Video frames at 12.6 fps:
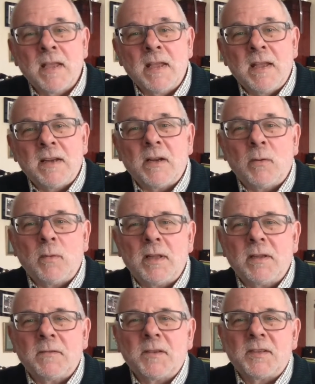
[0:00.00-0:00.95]
Now, while
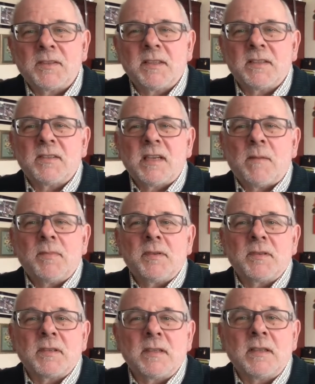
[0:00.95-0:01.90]
the first six
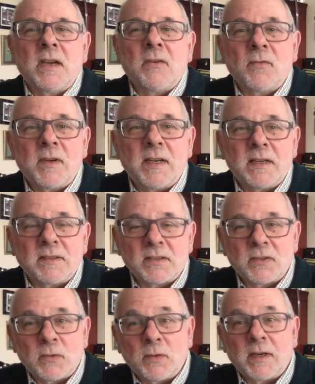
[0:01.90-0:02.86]
chapters read as a
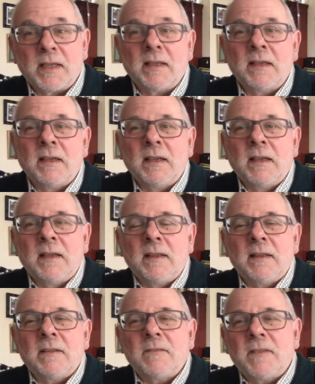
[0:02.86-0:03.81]
story,
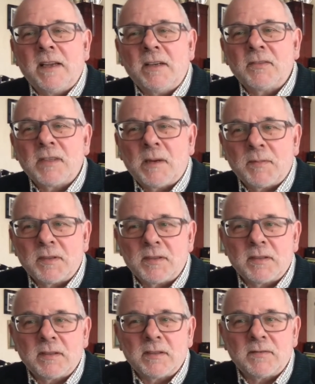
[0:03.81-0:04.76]
the final
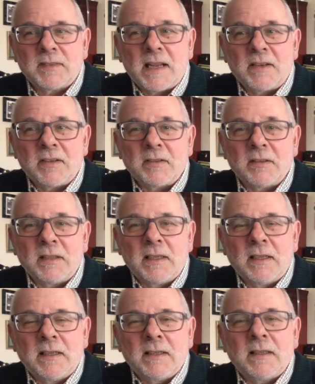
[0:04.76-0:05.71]
chapters of Daniel,
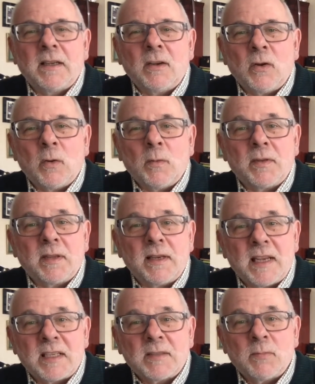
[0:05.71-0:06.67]
along with the
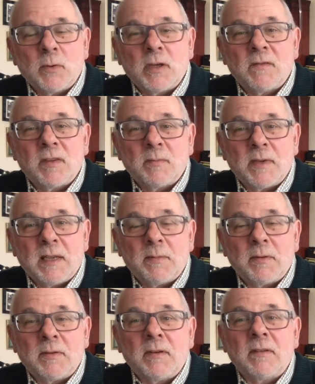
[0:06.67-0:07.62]
last book of the
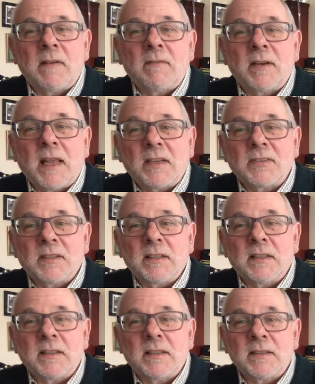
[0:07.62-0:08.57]
Bible, Revelation,
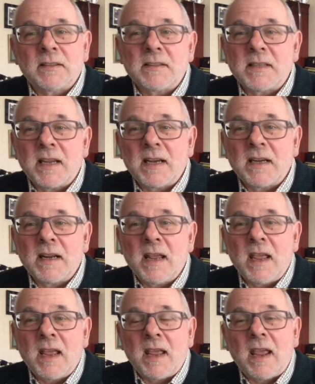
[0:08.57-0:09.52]
contain
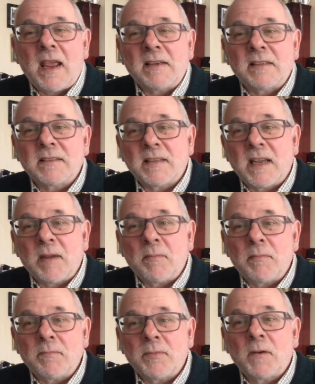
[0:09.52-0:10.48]
end time
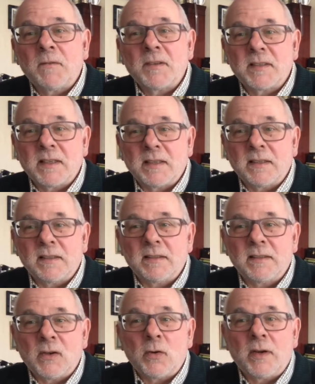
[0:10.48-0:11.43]
prophecy
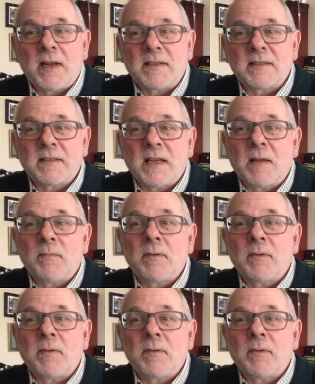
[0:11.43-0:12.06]
known as ap-